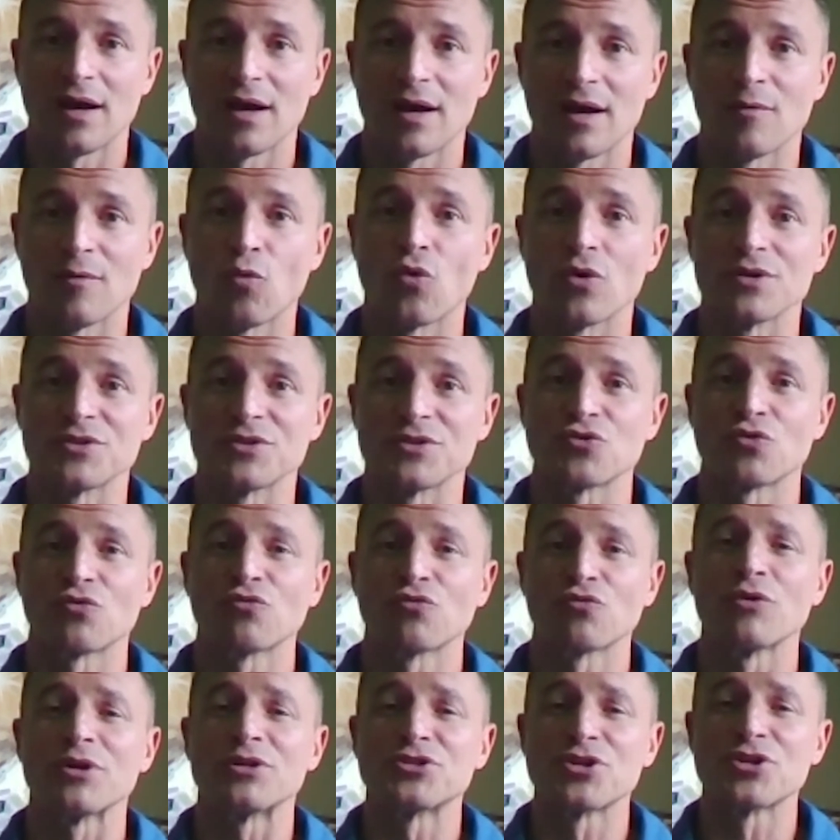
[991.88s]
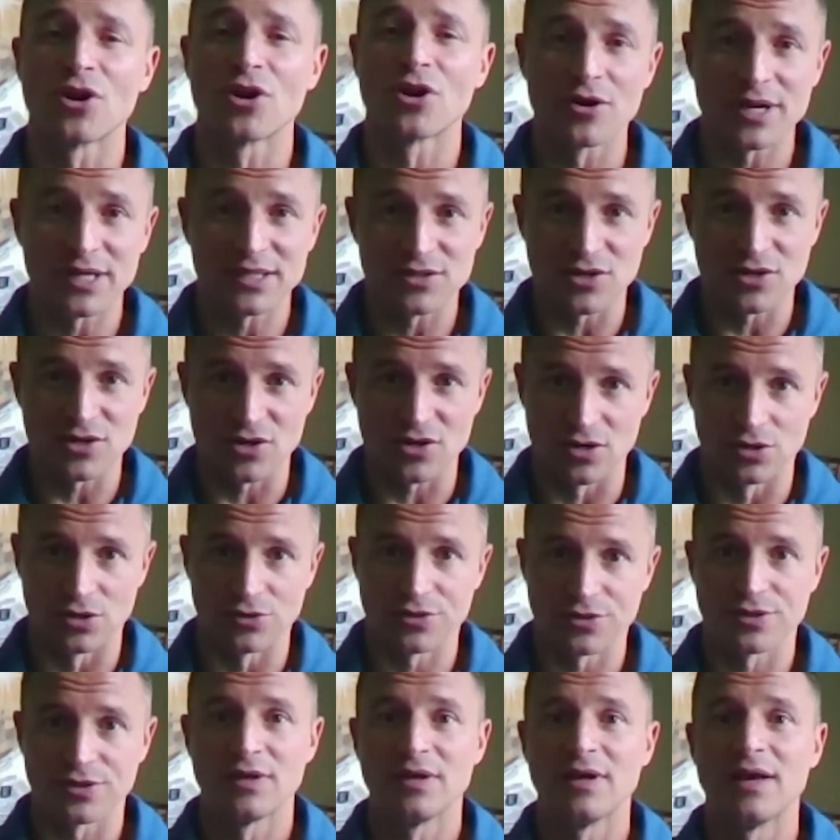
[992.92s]
was returning to
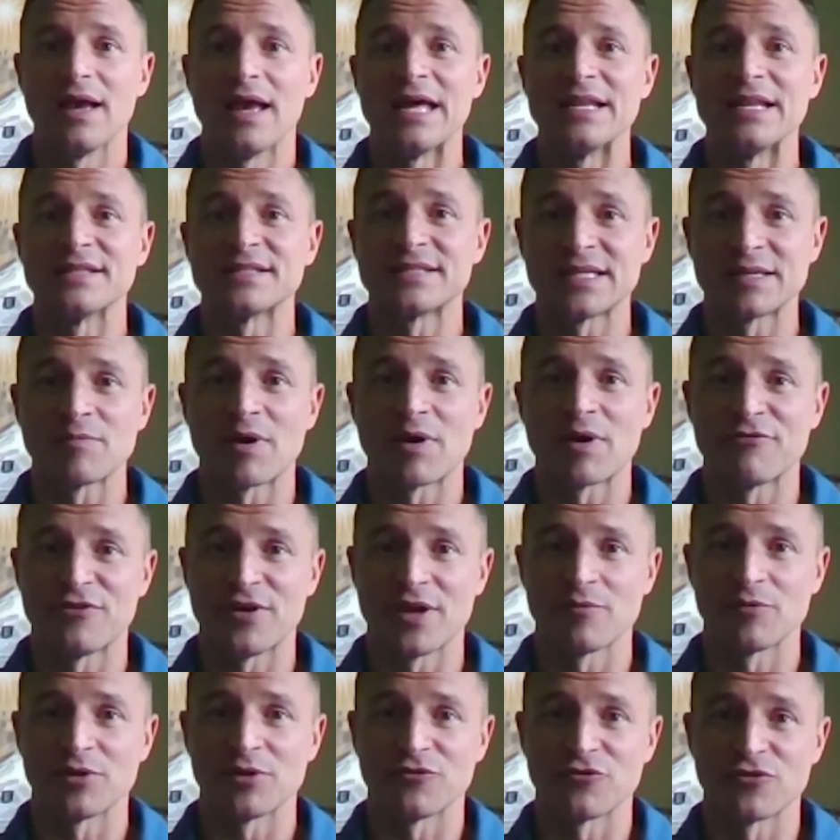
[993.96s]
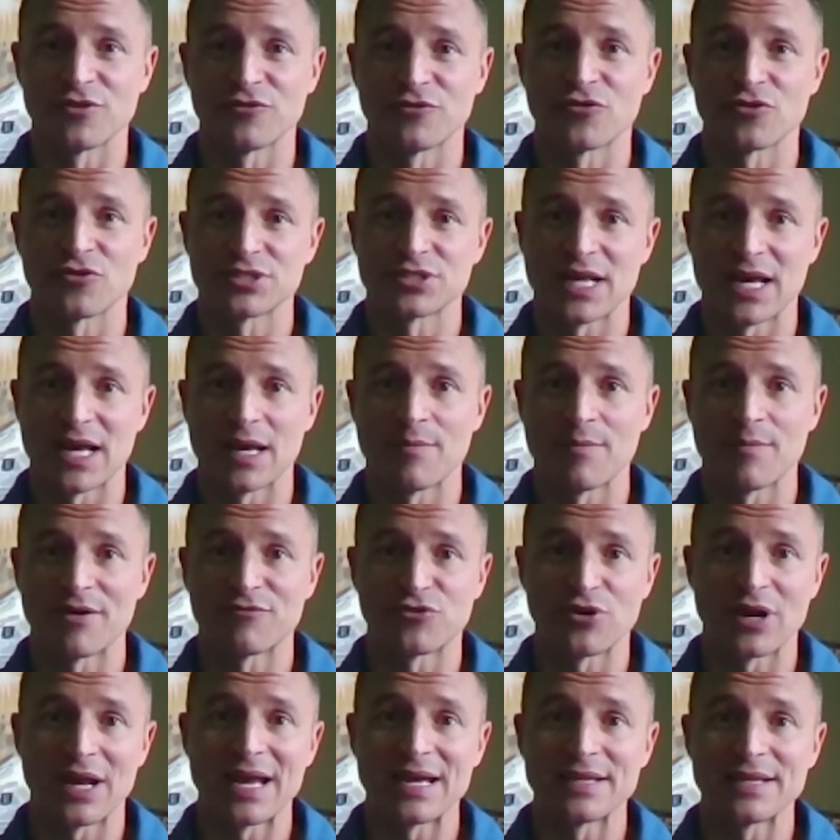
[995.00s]
Earth and seeing my family for the first time
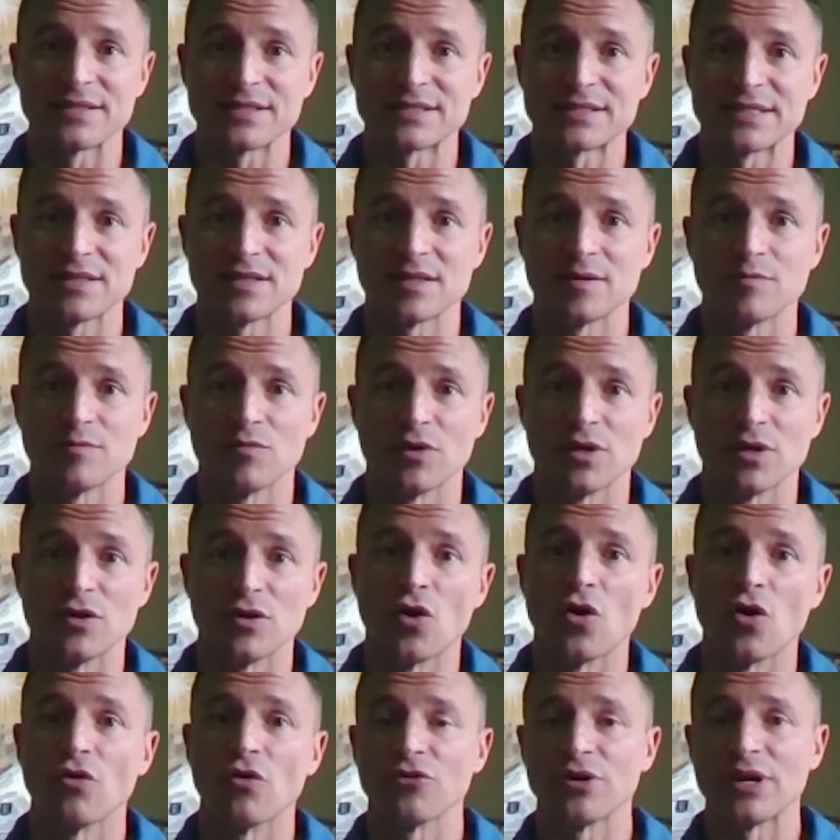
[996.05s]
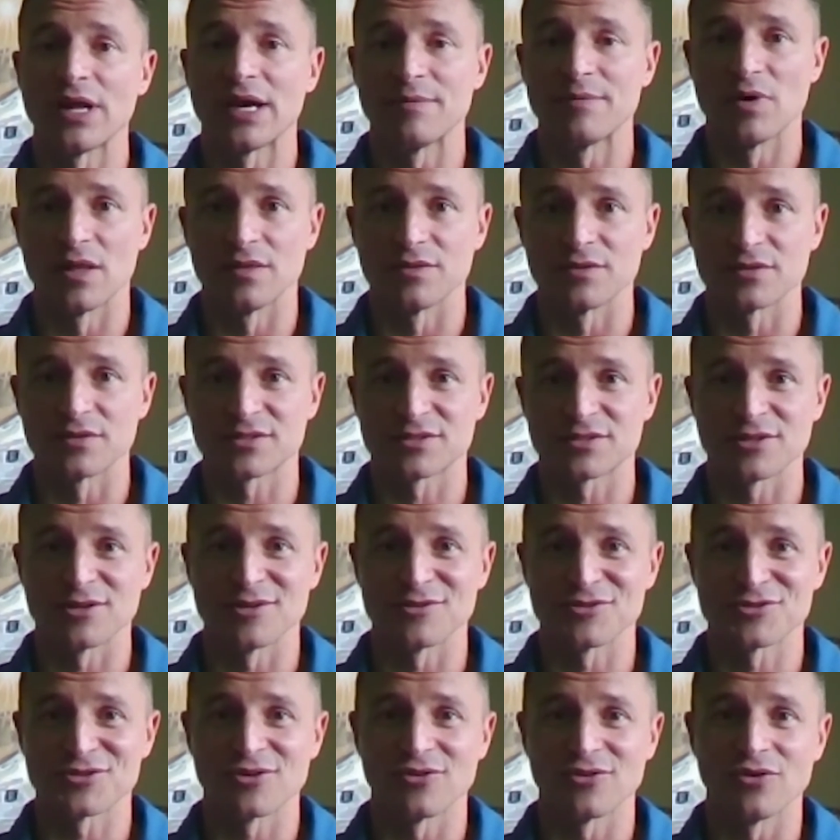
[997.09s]
after I hadn't seen them in over 9 months.
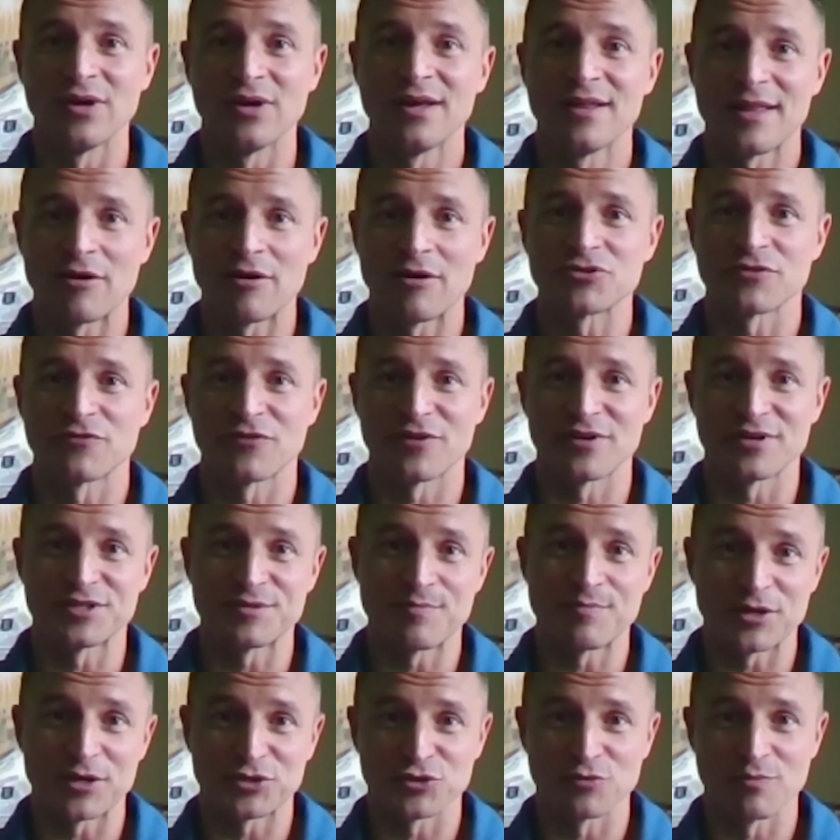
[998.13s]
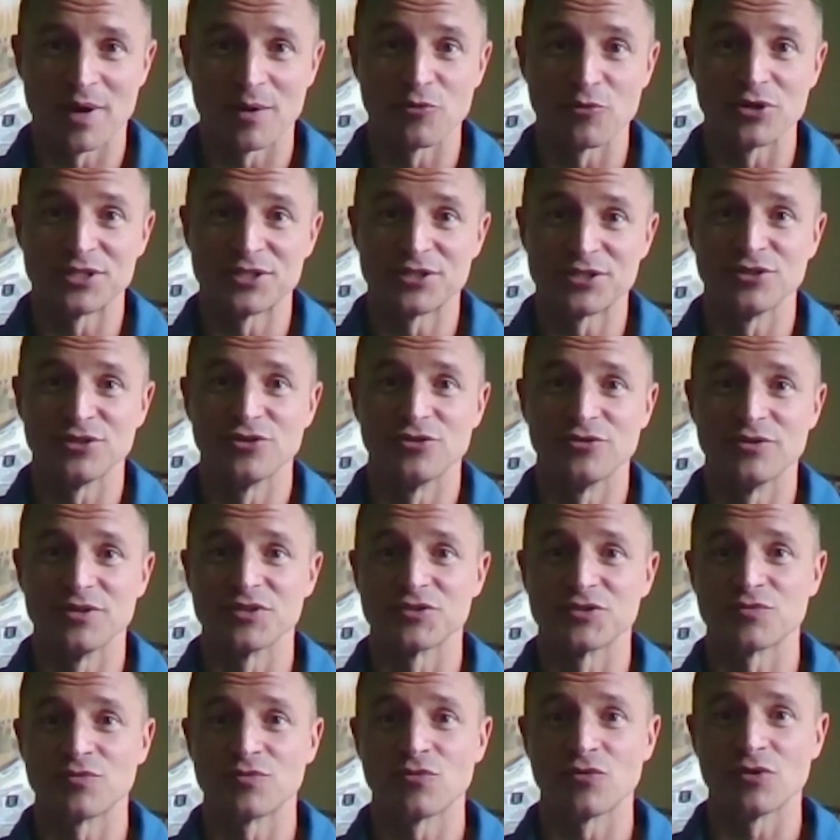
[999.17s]
So that was a very special memory too,
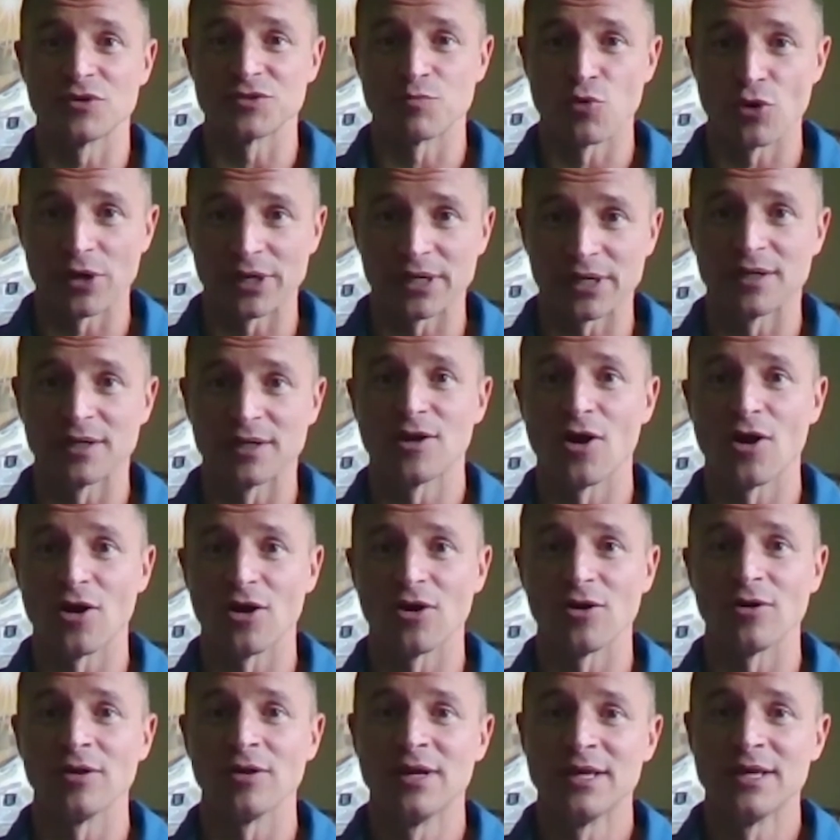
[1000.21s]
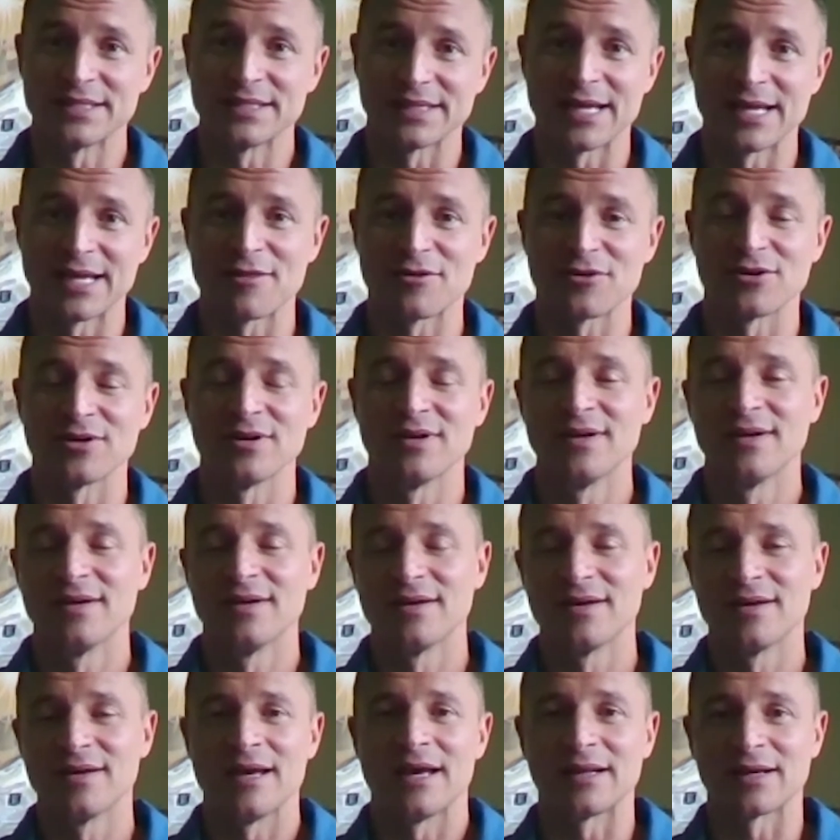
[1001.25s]
was bringing it all together
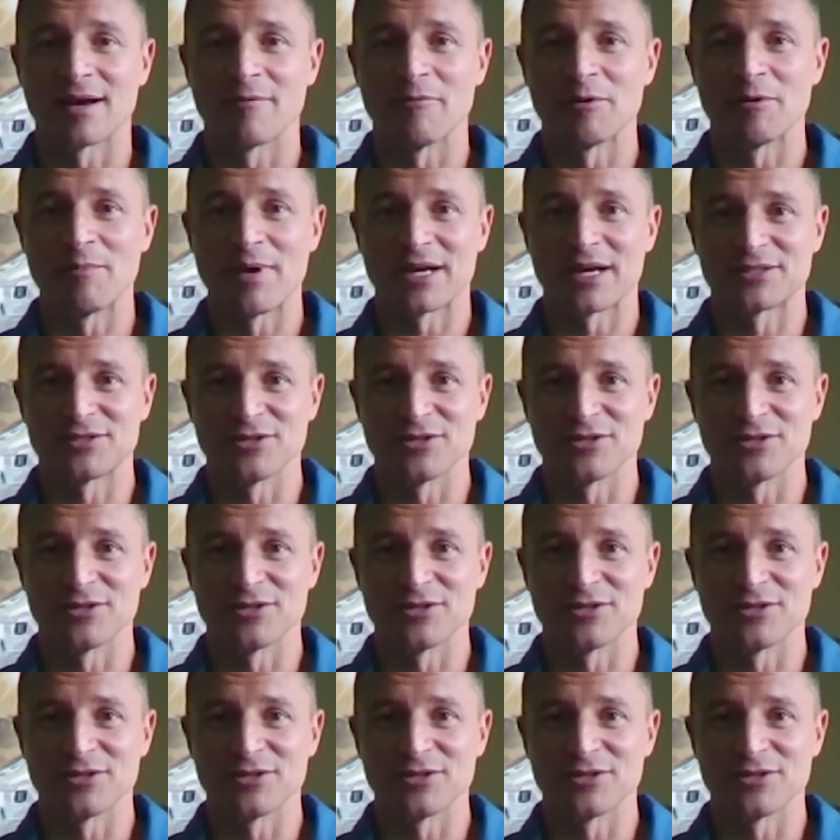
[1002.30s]
and coming back to